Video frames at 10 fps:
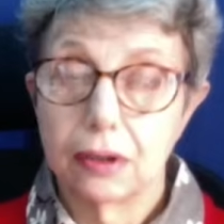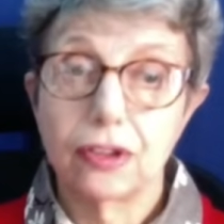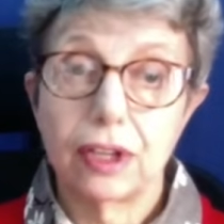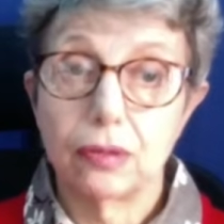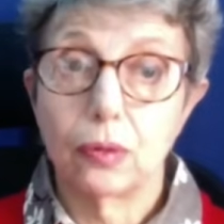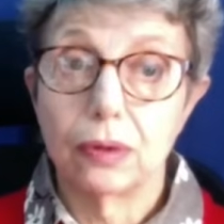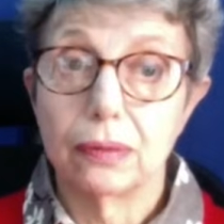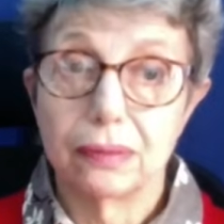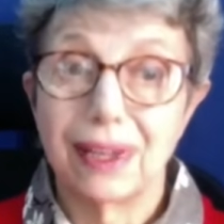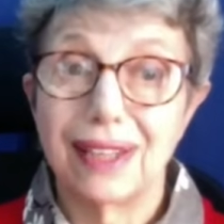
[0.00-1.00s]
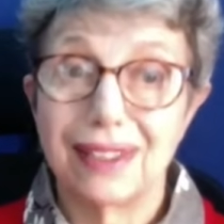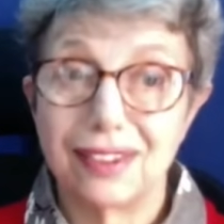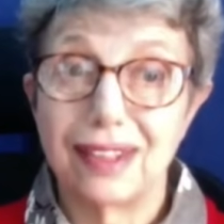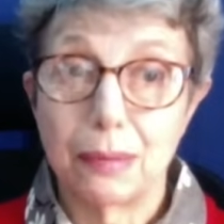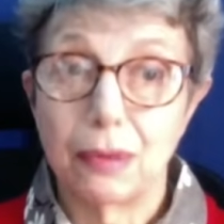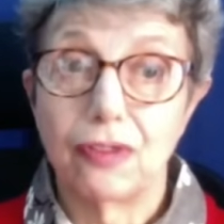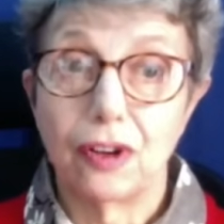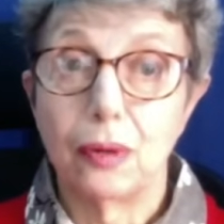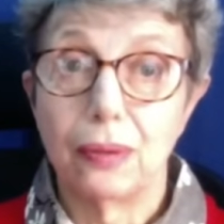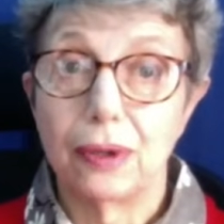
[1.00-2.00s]
Because that's what an
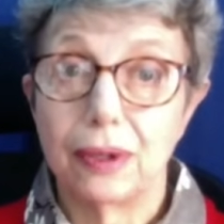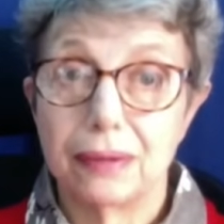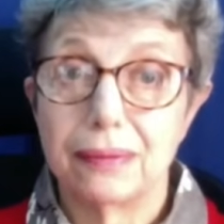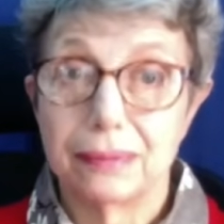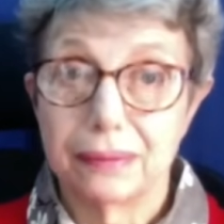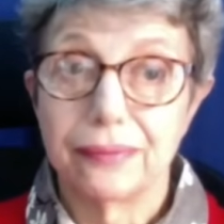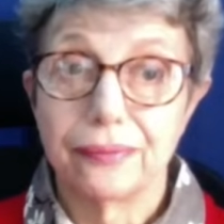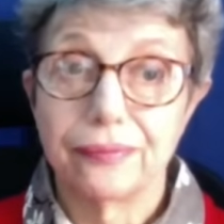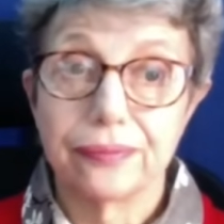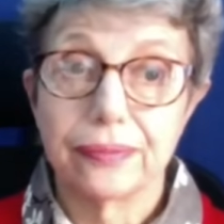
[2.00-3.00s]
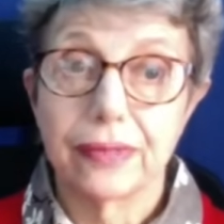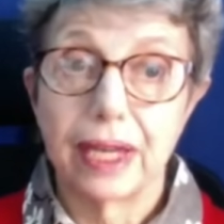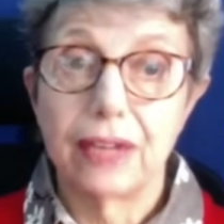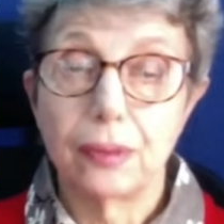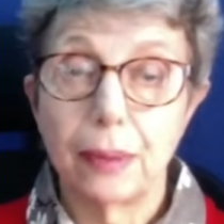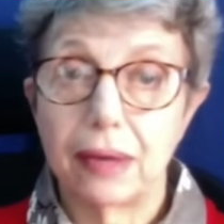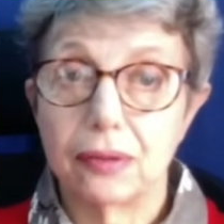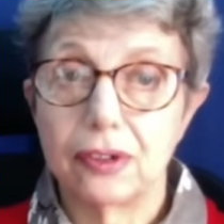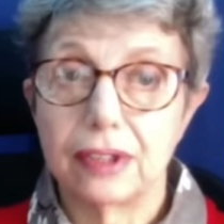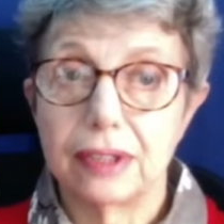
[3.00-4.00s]
Islamophobe is
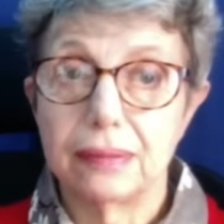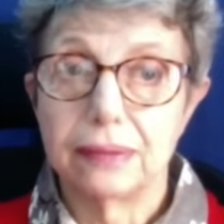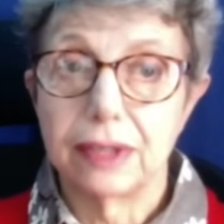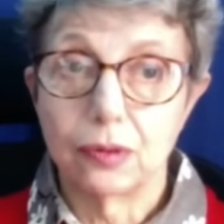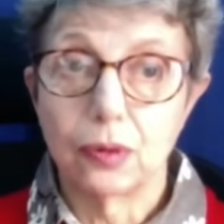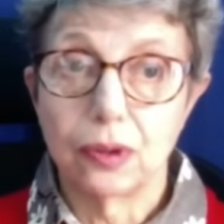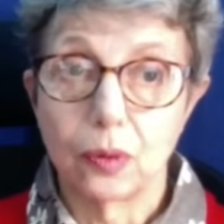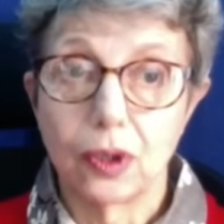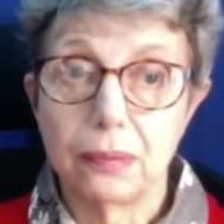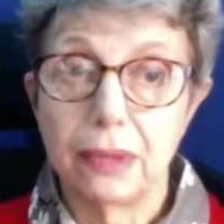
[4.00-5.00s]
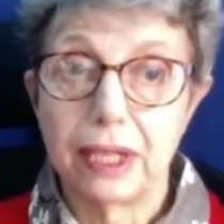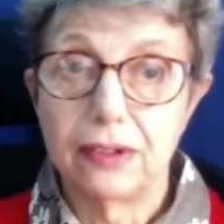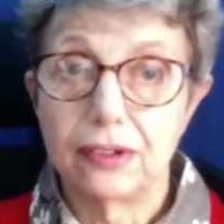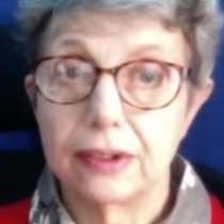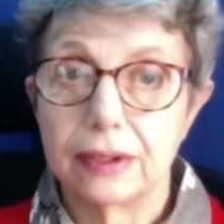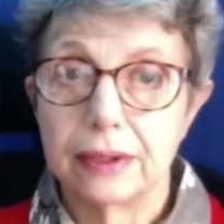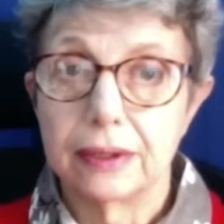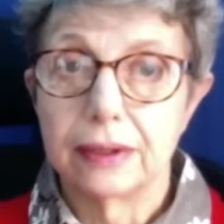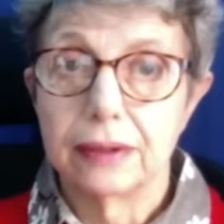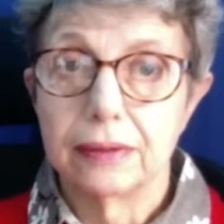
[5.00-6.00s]
about, isn't it? That's what the word means.
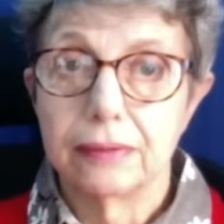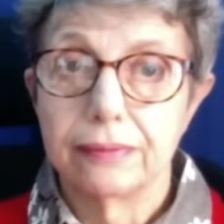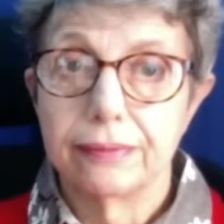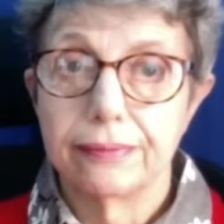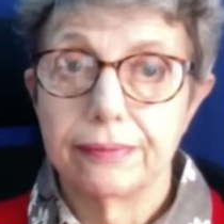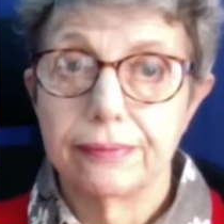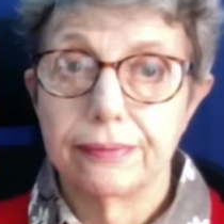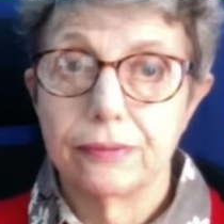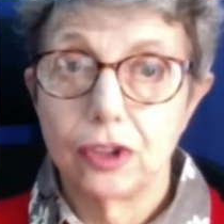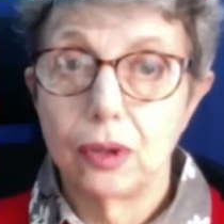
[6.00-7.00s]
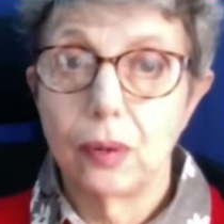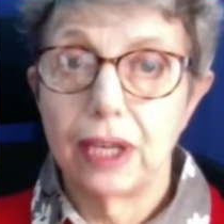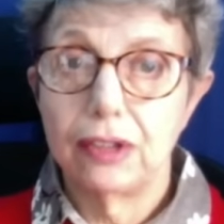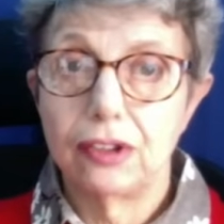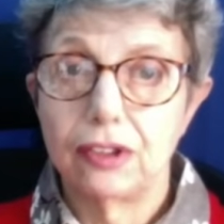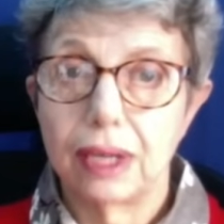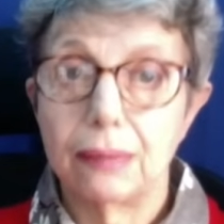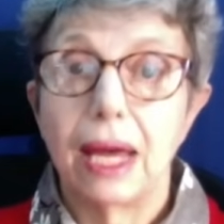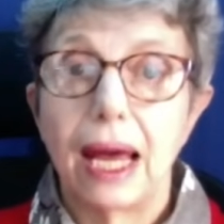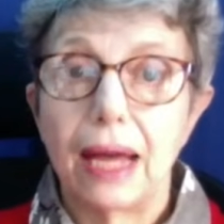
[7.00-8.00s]
Do you hate
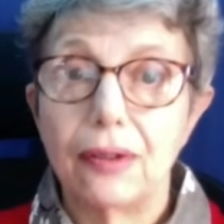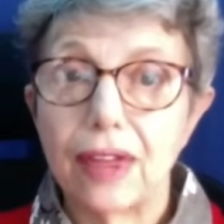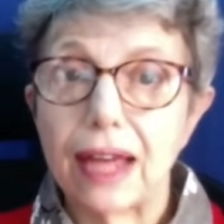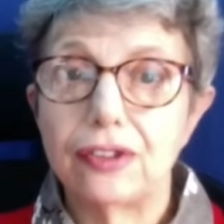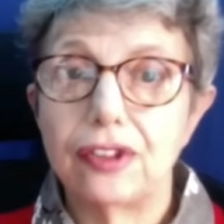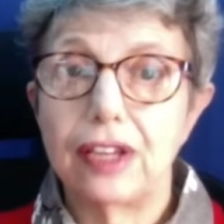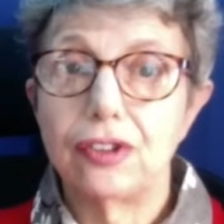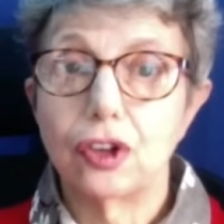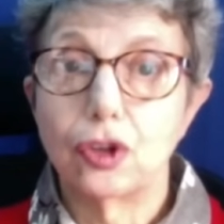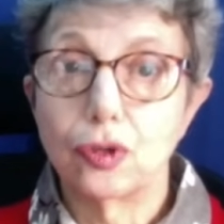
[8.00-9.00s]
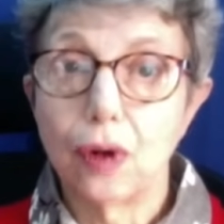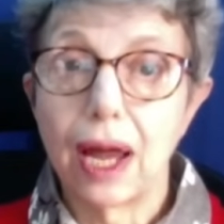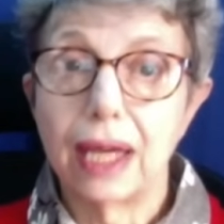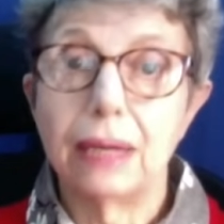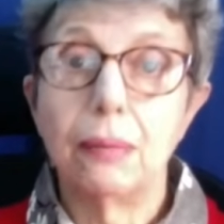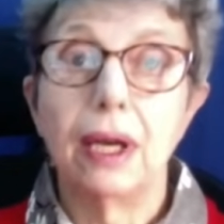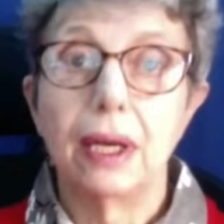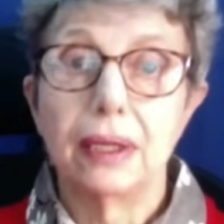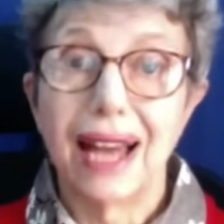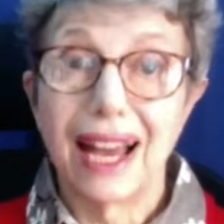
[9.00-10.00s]
Islam? And that is a crime
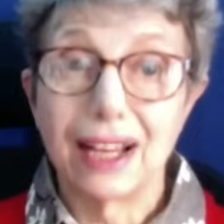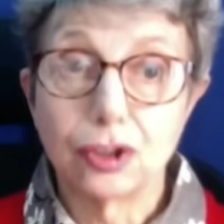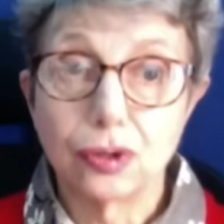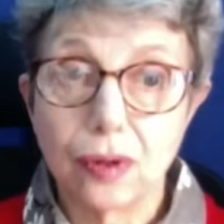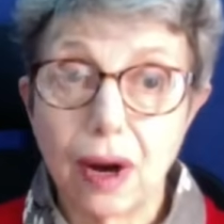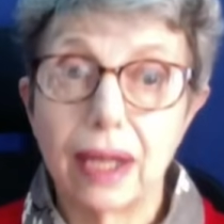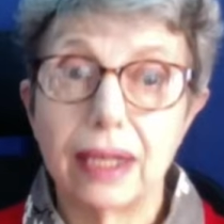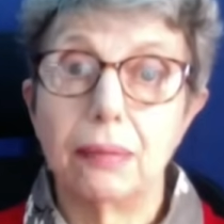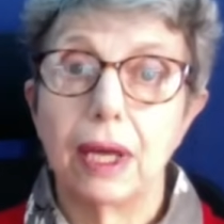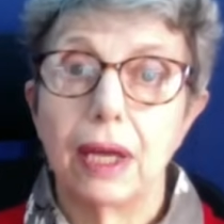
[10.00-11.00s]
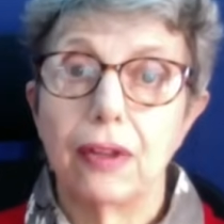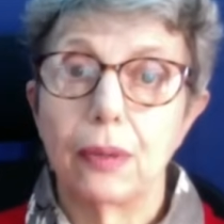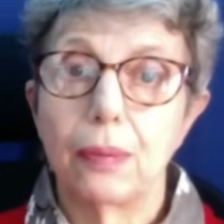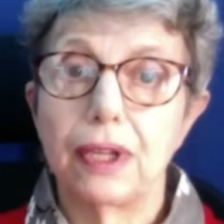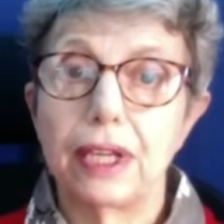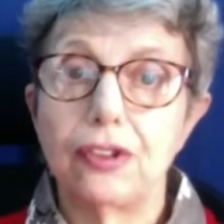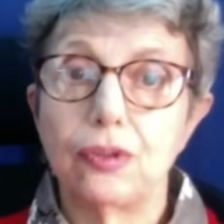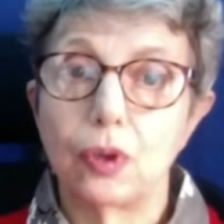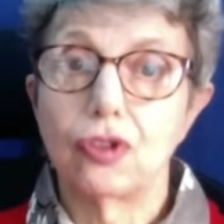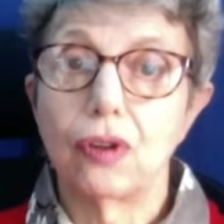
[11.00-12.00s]
the
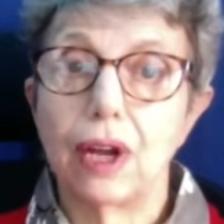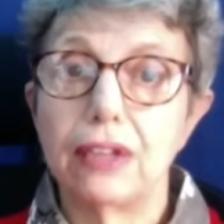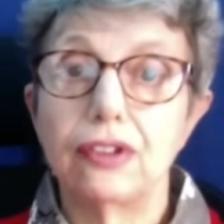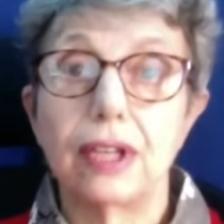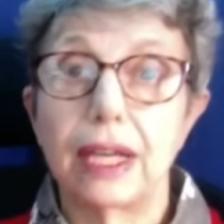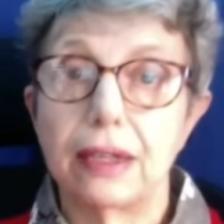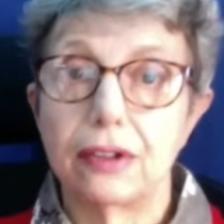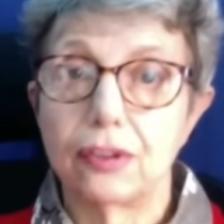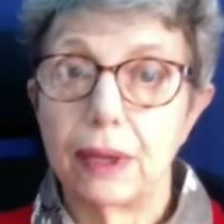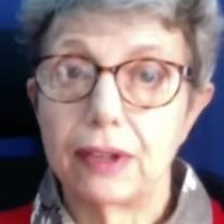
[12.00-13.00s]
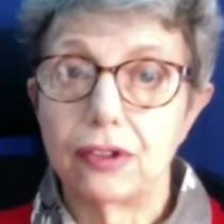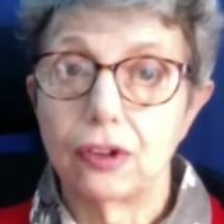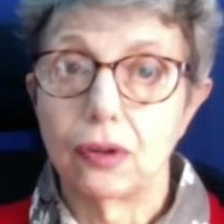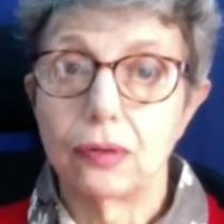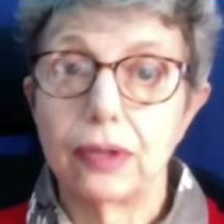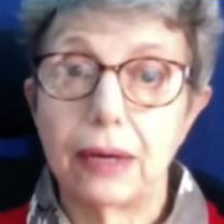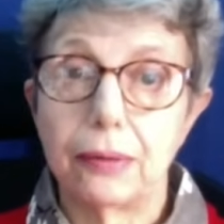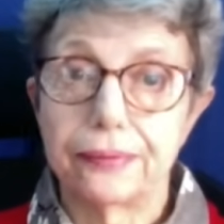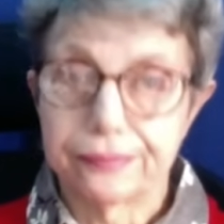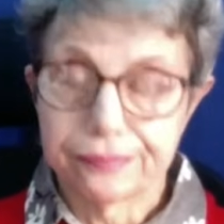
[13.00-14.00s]
police were trying to lay at this man's door.
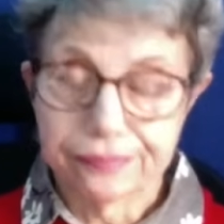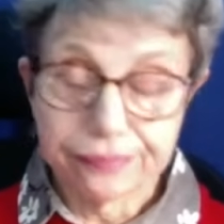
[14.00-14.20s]
Now,